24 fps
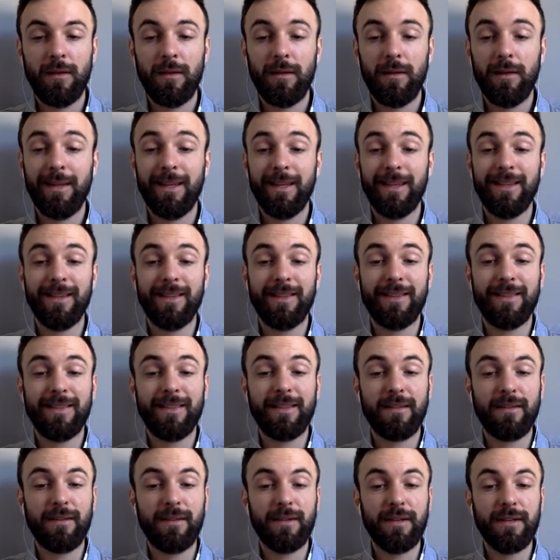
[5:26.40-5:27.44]
In the
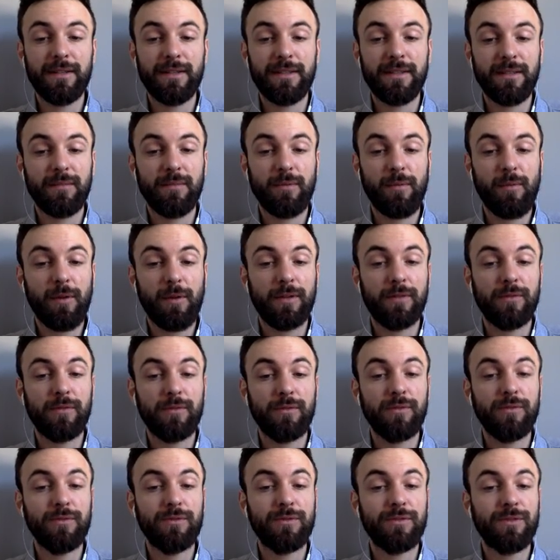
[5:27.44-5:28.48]
third example, I
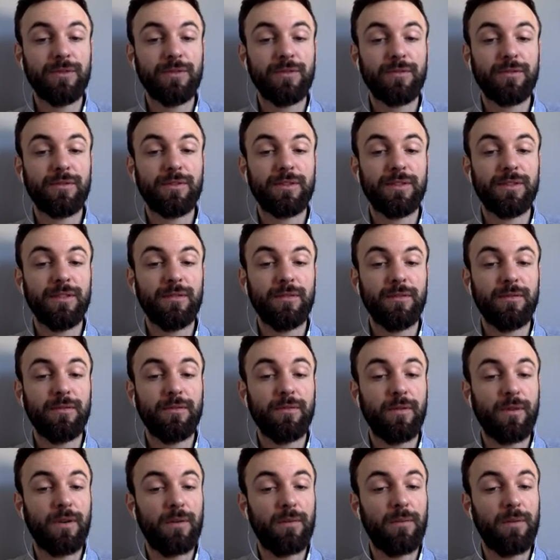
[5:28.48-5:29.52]
don't use the auxiliary
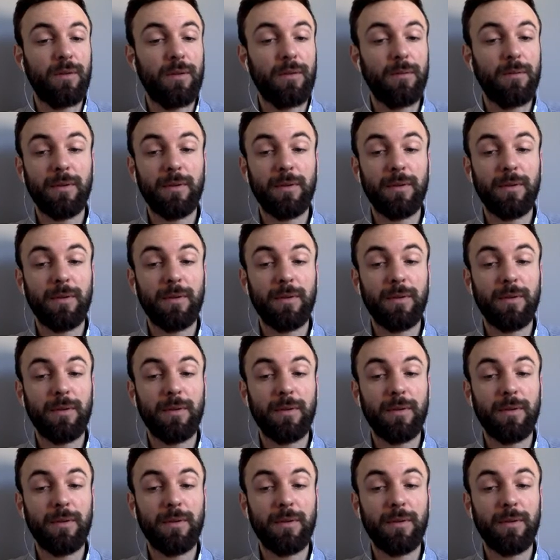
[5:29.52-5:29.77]
verb